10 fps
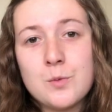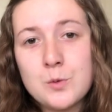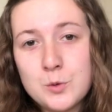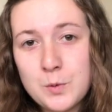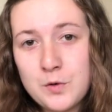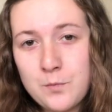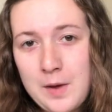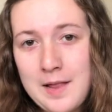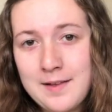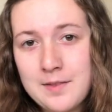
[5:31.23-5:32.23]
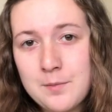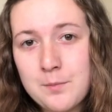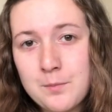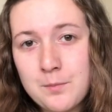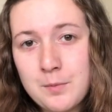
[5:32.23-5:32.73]
which would have meant that
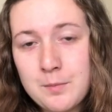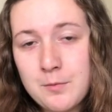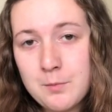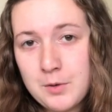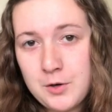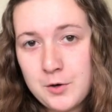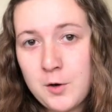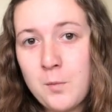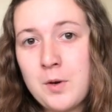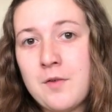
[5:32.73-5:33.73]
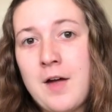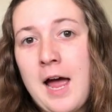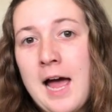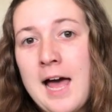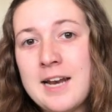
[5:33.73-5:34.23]
the murderer would have
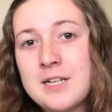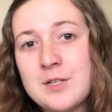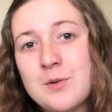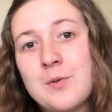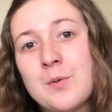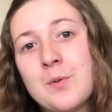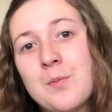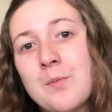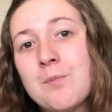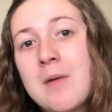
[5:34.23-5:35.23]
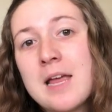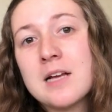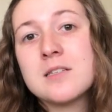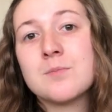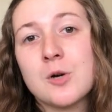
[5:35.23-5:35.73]
had to make
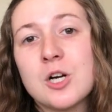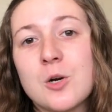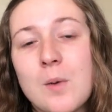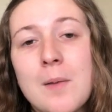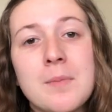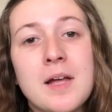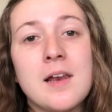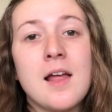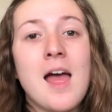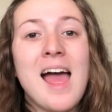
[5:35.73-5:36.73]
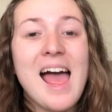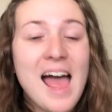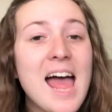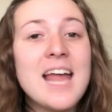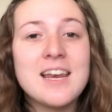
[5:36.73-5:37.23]
his murder weapon
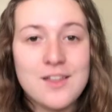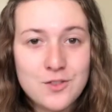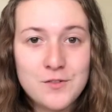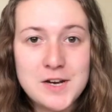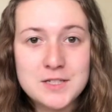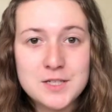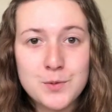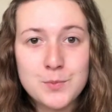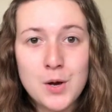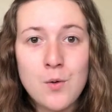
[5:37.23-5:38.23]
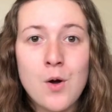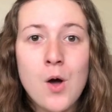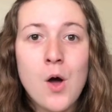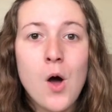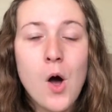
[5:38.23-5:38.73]
and the ransom note
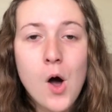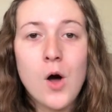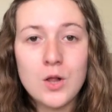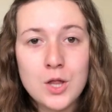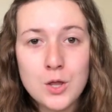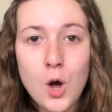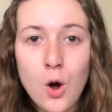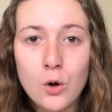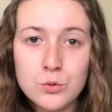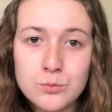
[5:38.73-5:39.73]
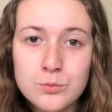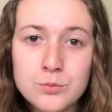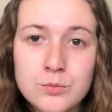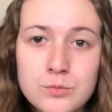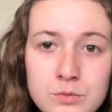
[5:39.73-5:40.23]
all in the home.
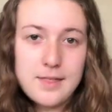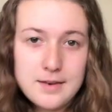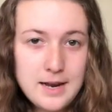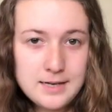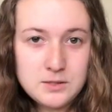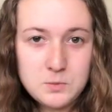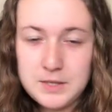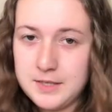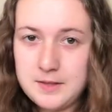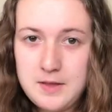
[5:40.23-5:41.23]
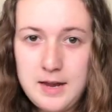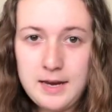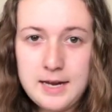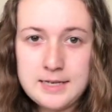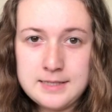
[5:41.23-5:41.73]
The next weird
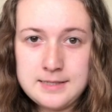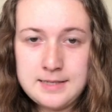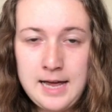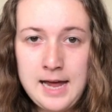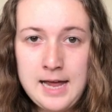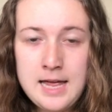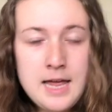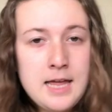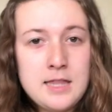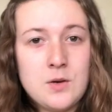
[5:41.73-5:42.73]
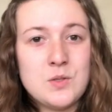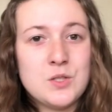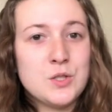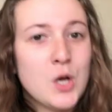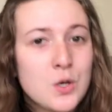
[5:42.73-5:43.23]
thing is that there's
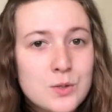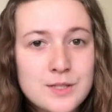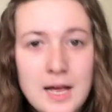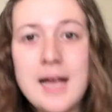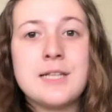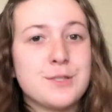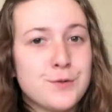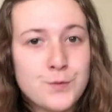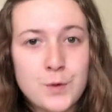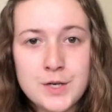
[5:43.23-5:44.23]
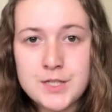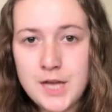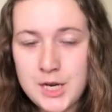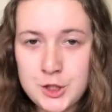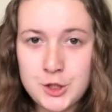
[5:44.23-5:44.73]
no signs of forced
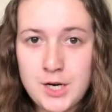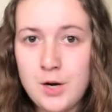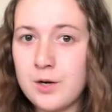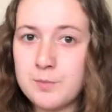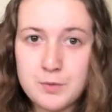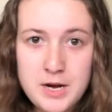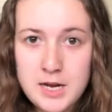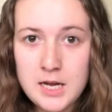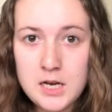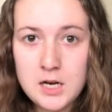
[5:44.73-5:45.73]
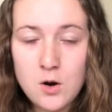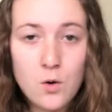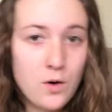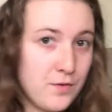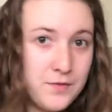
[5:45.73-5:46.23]
entry or break-in,
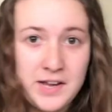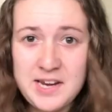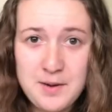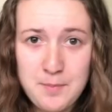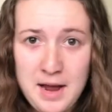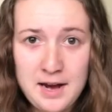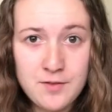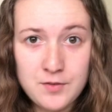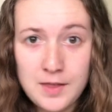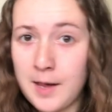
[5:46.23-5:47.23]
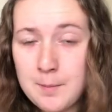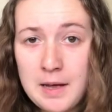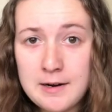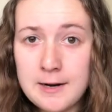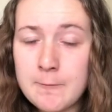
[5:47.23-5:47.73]
or fighting back for that
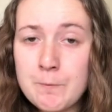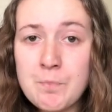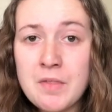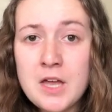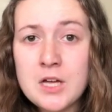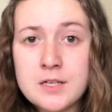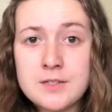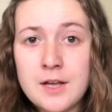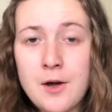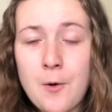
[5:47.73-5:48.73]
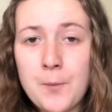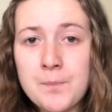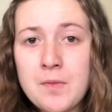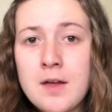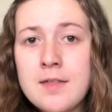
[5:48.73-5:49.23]
matter.
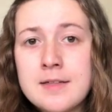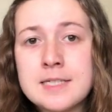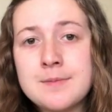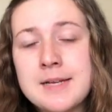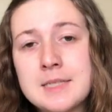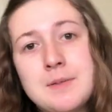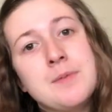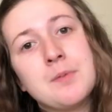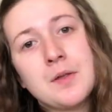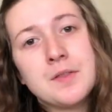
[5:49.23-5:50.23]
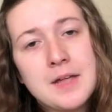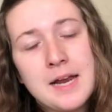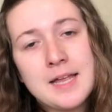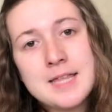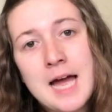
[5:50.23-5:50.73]
So this makes people
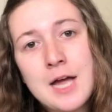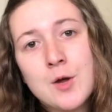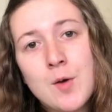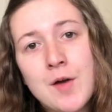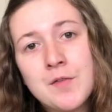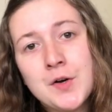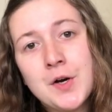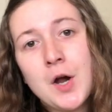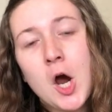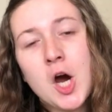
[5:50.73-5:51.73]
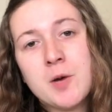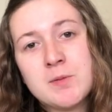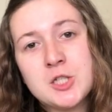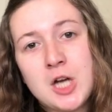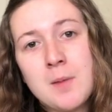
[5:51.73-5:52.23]
think that whoever
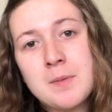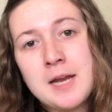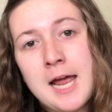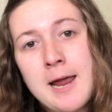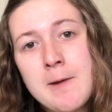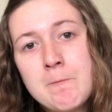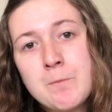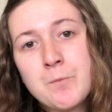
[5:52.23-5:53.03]
harmed JonBenet